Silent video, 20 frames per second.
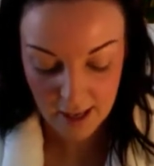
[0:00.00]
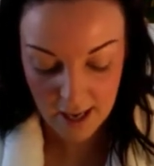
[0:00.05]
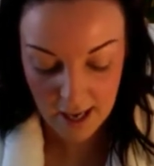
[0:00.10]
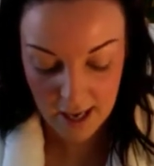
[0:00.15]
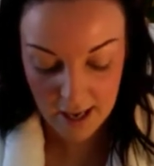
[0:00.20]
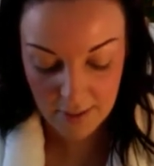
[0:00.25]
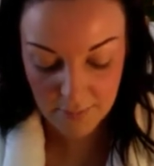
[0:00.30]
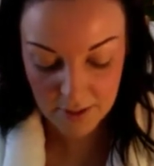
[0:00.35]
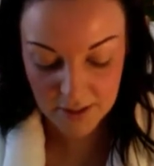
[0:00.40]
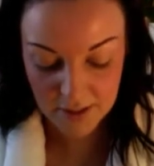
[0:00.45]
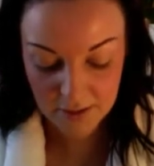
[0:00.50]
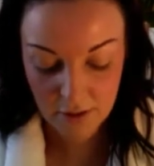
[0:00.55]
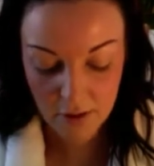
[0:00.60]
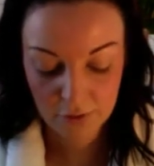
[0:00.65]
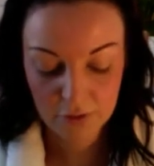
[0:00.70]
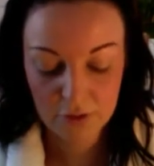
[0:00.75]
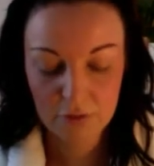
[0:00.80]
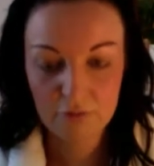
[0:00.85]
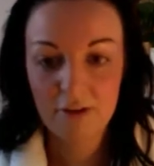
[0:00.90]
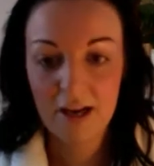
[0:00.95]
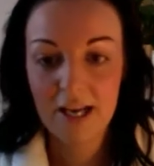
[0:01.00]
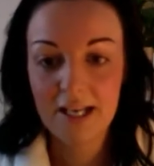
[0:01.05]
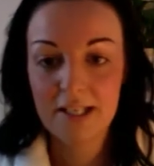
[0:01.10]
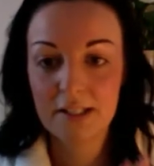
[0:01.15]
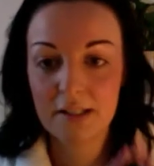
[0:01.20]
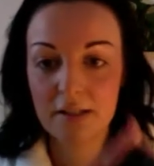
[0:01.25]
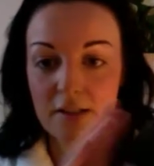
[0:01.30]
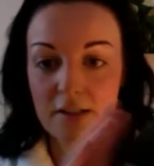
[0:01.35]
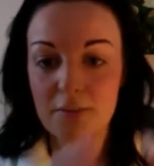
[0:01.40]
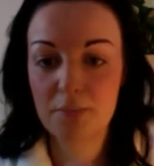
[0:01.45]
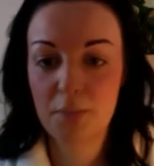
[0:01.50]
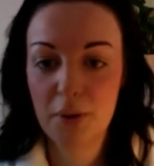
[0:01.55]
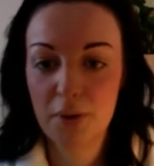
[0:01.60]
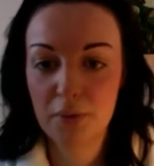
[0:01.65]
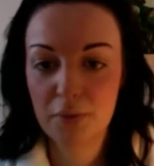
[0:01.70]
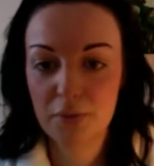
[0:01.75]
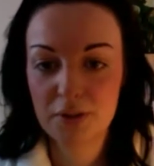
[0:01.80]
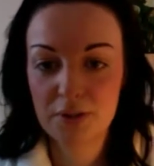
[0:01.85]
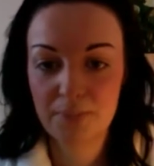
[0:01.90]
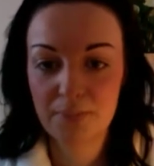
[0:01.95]
It's called a Radiance
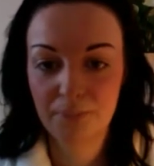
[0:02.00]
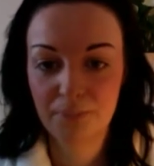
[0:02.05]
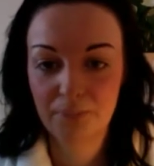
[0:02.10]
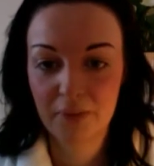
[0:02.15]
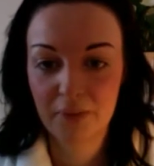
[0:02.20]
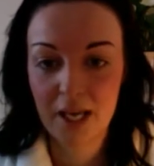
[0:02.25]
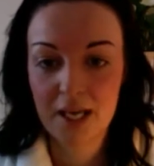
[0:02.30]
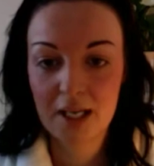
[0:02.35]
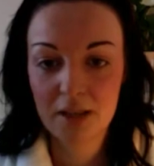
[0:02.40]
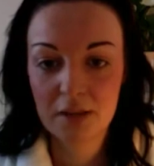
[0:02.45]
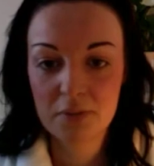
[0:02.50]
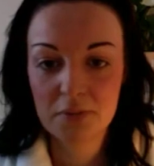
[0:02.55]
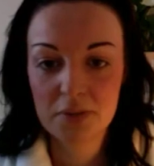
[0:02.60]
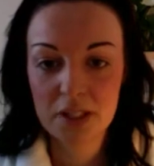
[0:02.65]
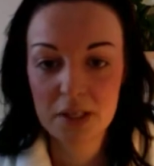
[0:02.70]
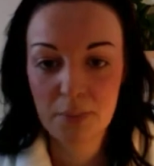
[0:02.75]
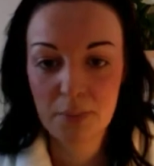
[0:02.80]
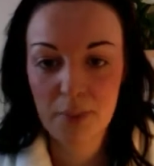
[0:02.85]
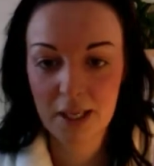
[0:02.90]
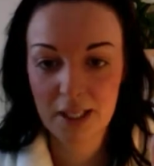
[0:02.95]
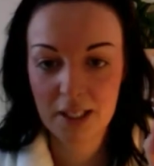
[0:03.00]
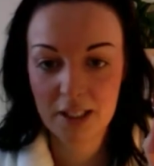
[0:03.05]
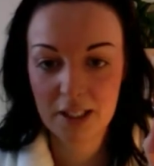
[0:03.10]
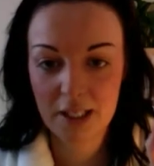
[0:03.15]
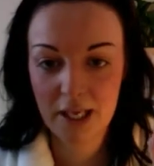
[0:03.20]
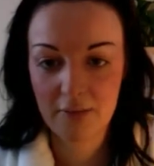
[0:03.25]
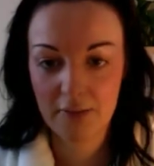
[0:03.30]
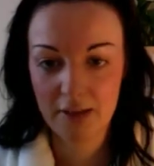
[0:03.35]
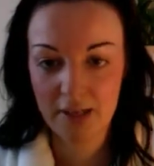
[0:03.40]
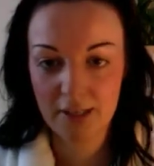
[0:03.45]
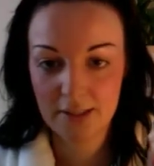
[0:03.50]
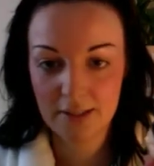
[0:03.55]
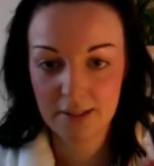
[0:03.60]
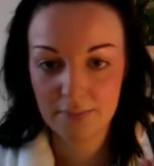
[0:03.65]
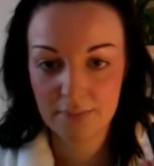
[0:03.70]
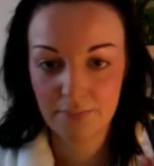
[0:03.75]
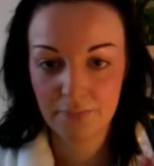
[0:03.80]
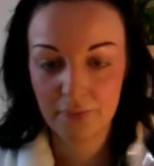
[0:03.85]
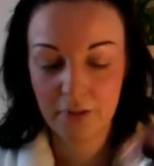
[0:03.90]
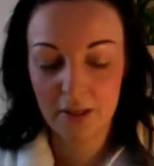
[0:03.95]
Mousse, and it comes in a package like this.
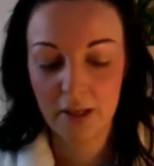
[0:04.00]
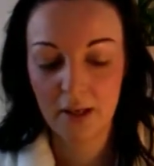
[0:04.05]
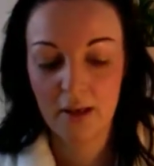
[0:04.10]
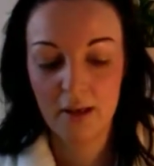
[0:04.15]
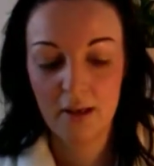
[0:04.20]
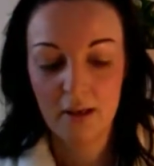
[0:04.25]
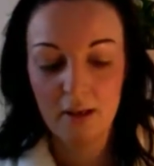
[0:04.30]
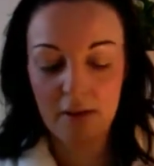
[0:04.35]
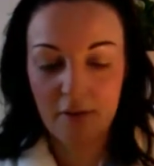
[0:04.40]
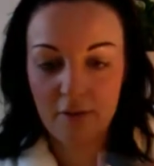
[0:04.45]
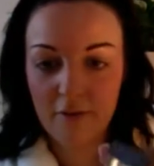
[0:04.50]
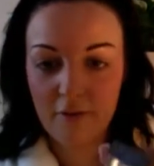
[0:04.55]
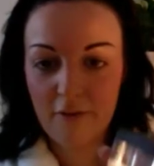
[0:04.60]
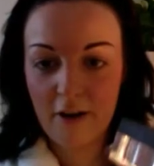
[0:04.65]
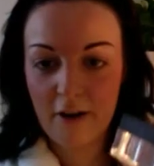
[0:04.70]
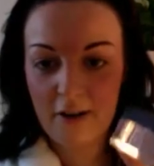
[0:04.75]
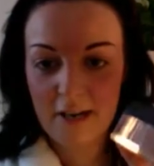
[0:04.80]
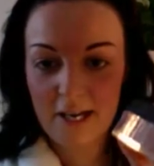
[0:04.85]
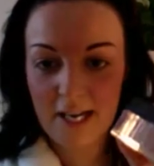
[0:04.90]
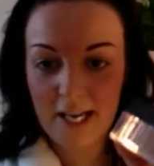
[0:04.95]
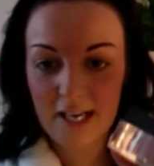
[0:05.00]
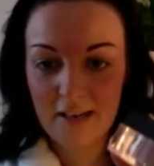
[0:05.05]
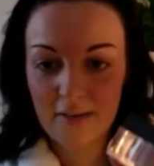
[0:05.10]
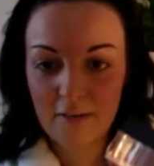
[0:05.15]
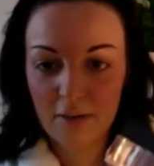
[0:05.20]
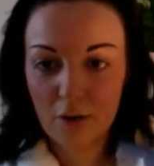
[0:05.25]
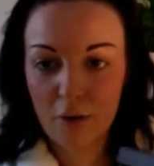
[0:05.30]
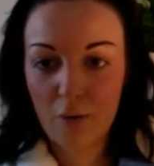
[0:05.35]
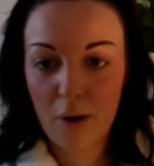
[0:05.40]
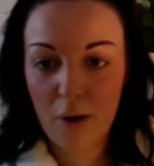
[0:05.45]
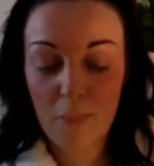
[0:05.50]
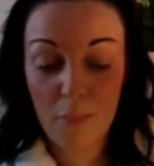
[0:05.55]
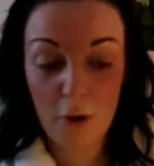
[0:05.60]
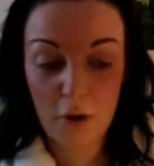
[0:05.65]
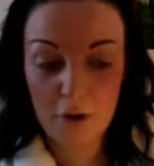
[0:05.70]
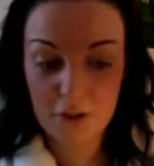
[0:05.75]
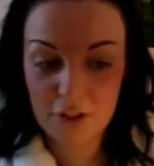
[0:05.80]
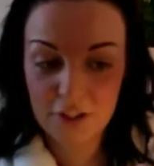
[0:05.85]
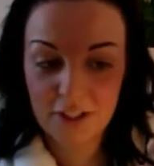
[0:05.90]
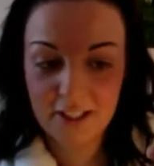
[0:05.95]
Very neat, quite
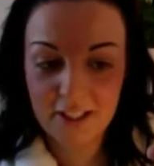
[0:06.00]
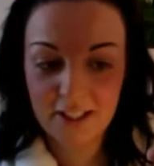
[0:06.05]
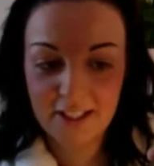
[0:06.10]
posh.